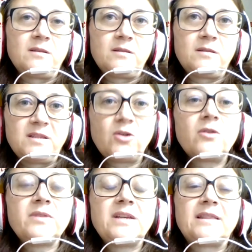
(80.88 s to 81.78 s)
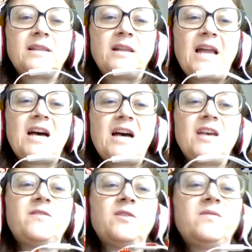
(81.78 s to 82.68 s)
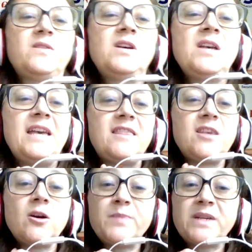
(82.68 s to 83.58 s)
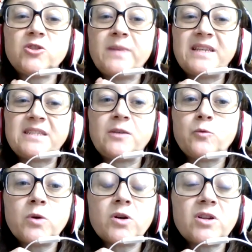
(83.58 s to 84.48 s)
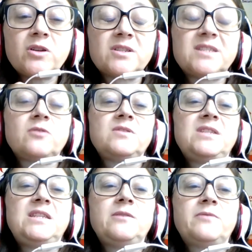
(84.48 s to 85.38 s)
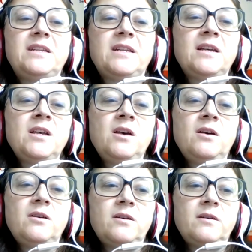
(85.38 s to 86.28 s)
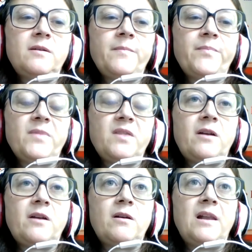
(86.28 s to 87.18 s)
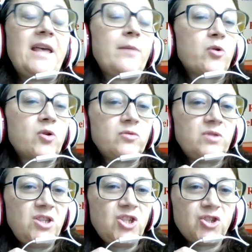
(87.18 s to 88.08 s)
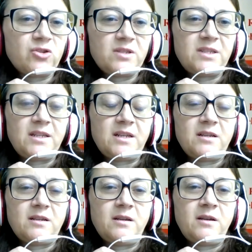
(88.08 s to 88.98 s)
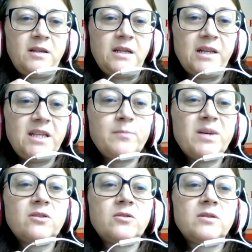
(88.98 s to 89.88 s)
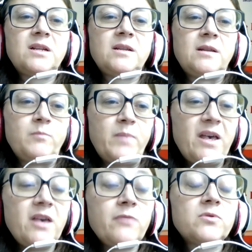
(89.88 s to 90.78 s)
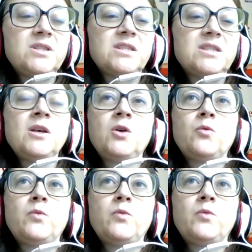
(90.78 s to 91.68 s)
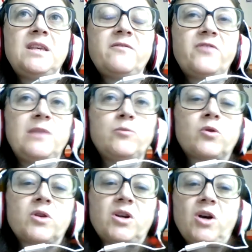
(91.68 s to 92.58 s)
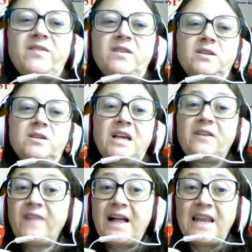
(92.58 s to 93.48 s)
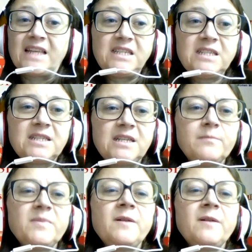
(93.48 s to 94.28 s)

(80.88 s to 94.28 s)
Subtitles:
story and life of Ethiopian domestic workers, considering their labor conditions in Lebanon, in Beirut, within the framework of the kafala system,